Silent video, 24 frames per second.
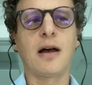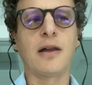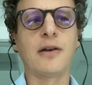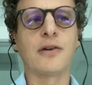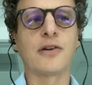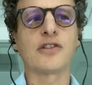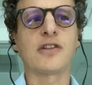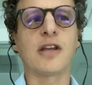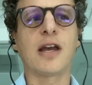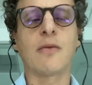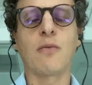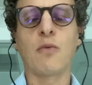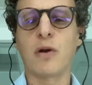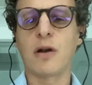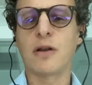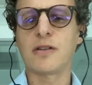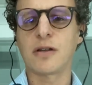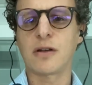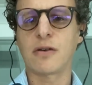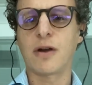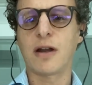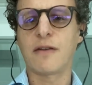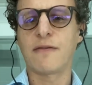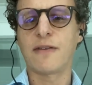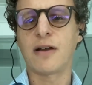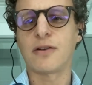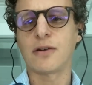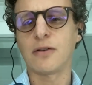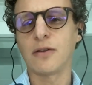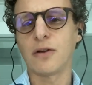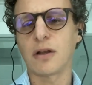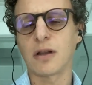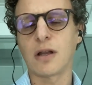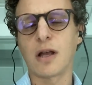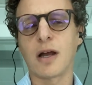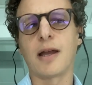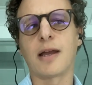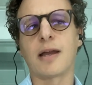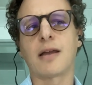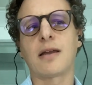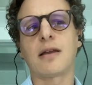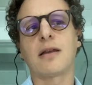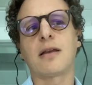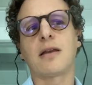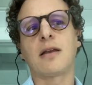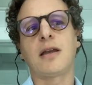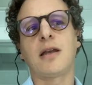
understand what does a great founder look like,